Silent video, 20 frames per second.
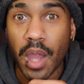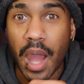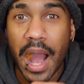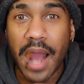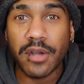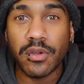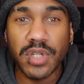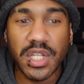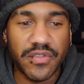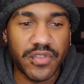
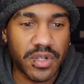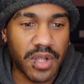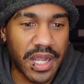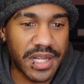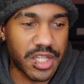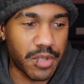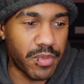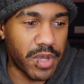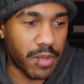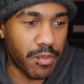I don't even
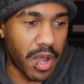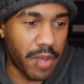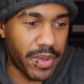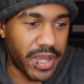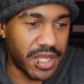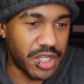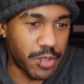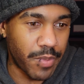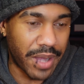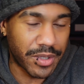like to make my
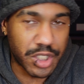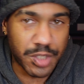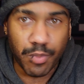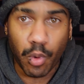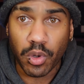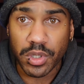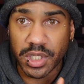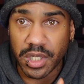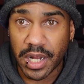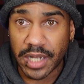page about
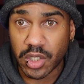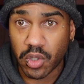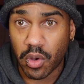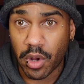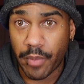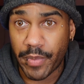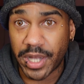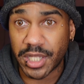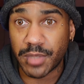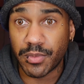sports and I
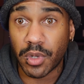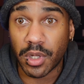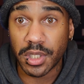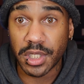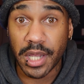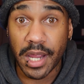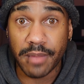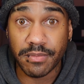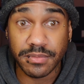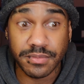talk about them all
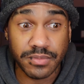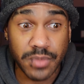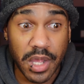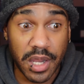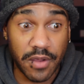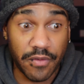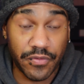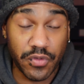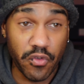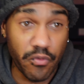the time.
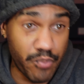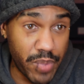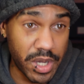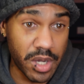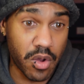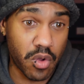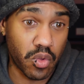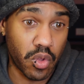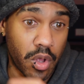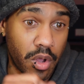And if you've been
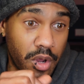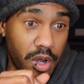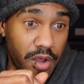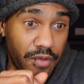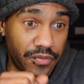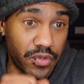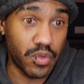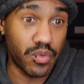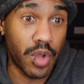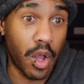here long
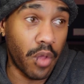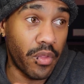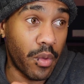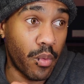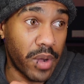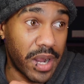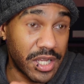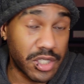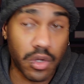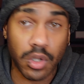enough, you know that
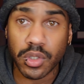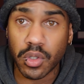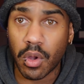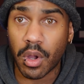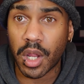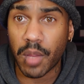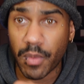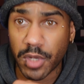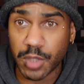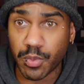when I start
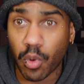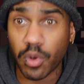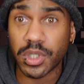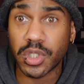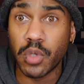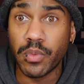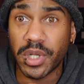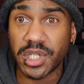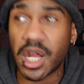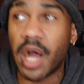talking about sports
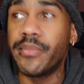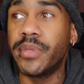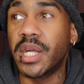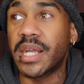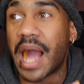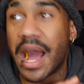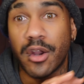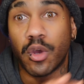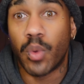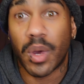too much, I'll be
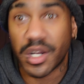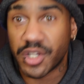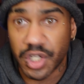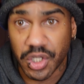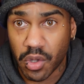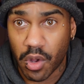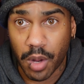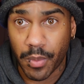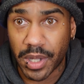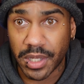like, I don't want to
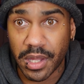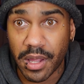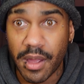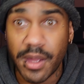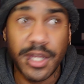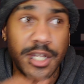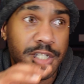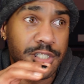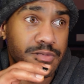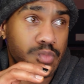just talk about that.
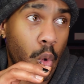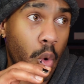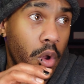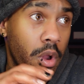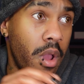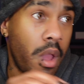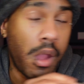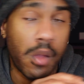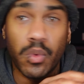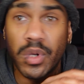
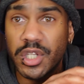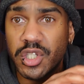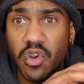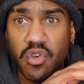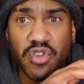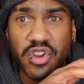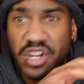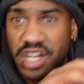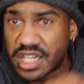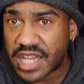Or when it's
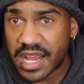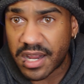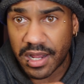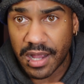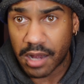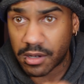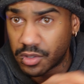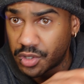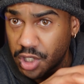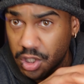turned into
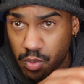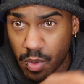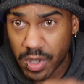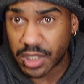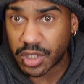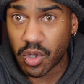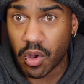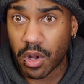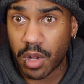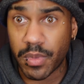dating, I don't just
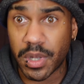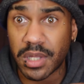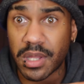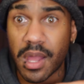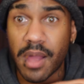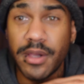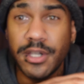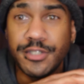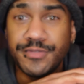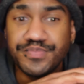want to talk about
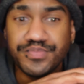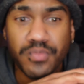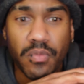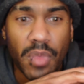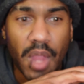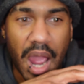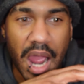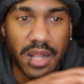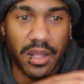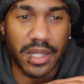that.
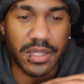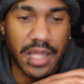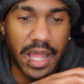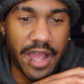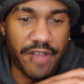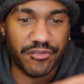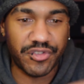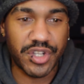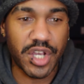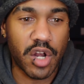I like to
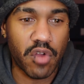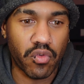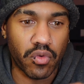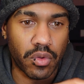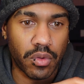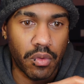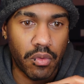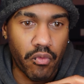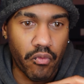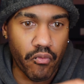have
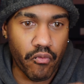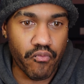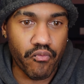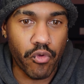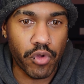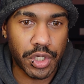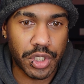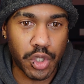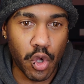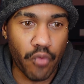general
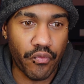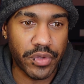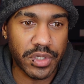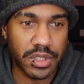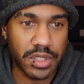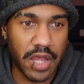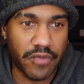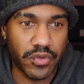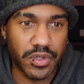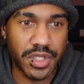surface
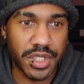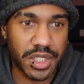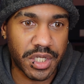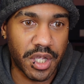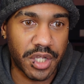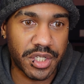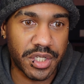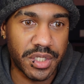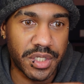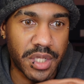level
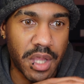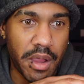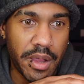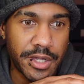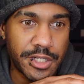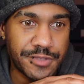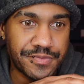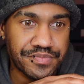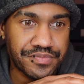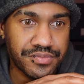discussions
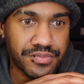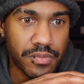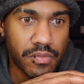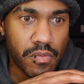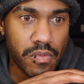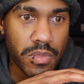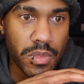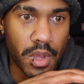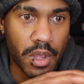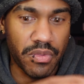
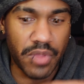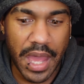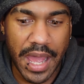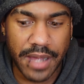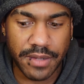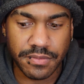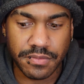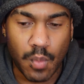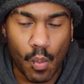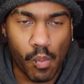
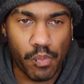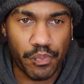that